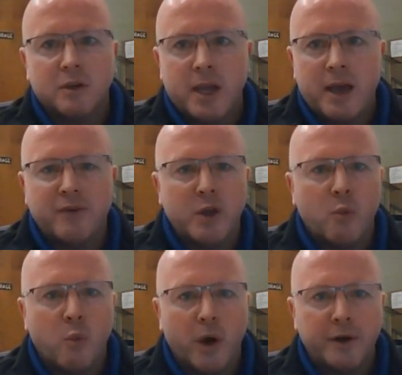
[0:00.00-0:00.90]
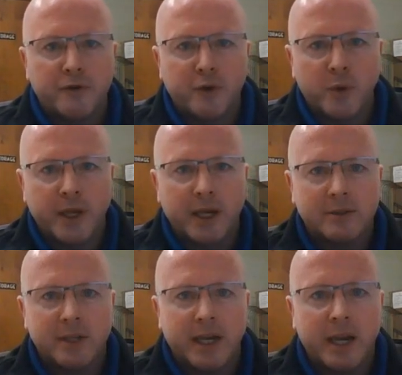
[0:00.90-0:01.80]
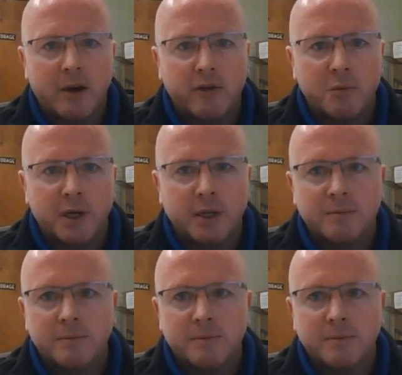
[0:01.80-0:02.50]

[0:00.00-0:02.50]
Have a wonderful weekend. Take care, everybody.